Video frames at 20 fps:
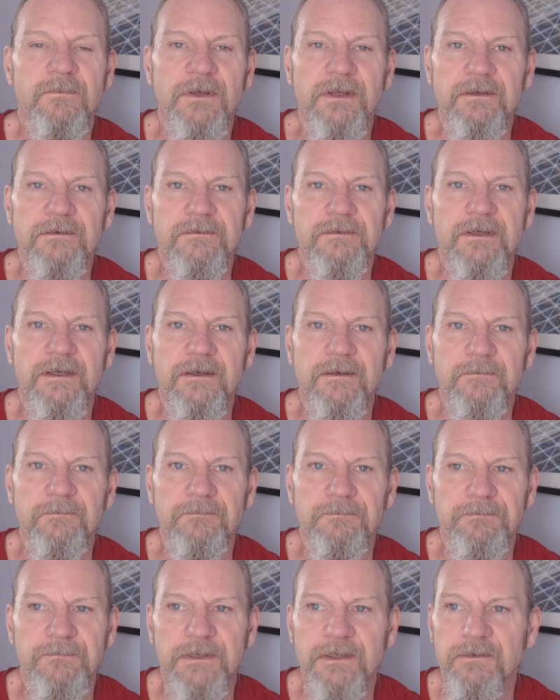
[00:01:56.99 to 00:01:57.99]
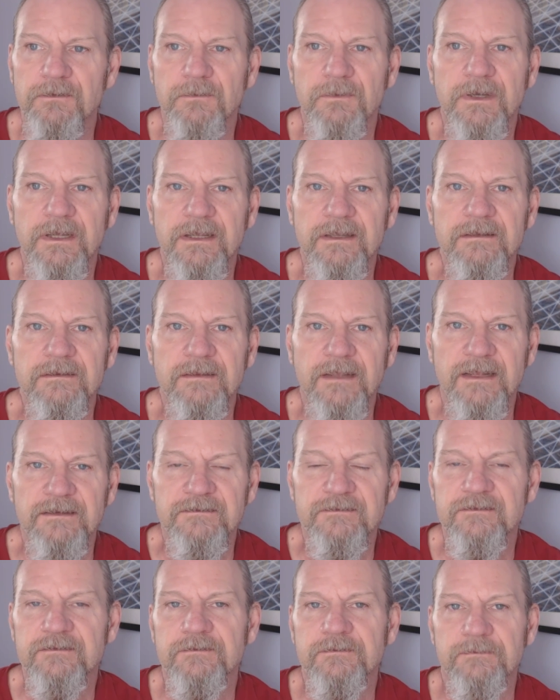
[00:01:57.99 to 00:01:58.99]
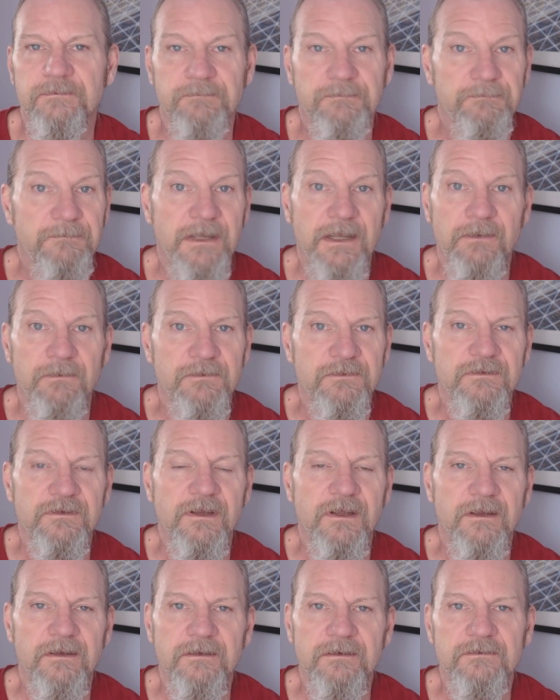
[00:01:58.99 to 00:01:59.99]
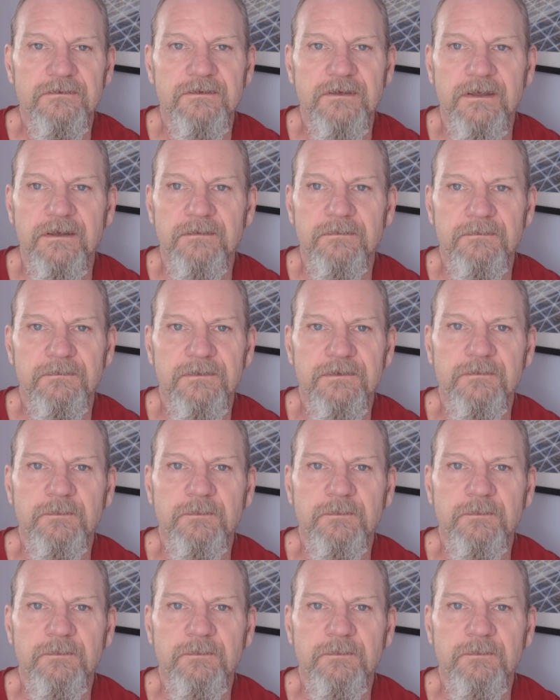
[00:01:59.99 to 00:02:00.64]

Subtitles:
But either way, that's how it's done. It's a